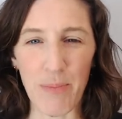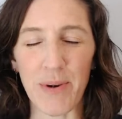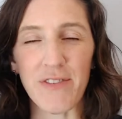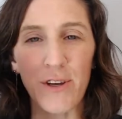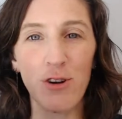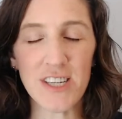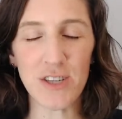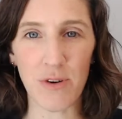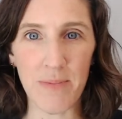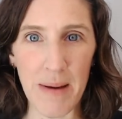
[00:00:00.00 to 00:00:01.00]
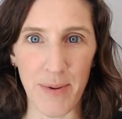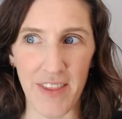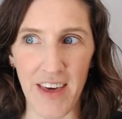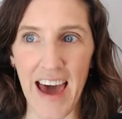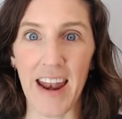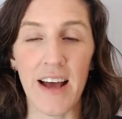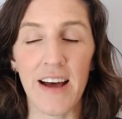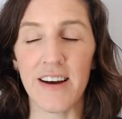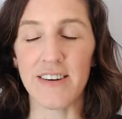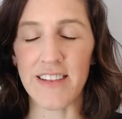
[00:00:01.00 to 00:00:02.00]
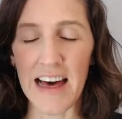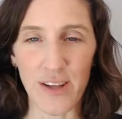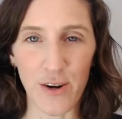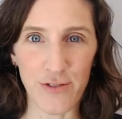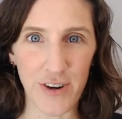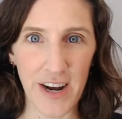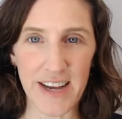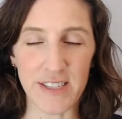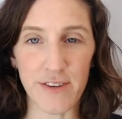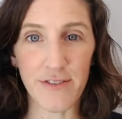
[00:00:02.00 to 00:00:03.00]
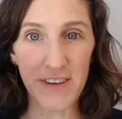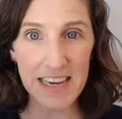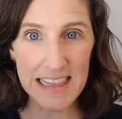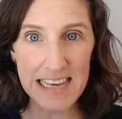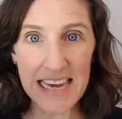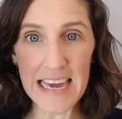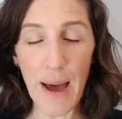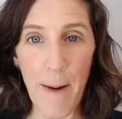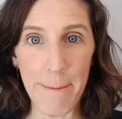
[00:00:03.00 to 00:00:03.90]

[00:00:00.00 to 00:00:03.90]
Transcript: But if you could just remember that, that little phrase, feedly,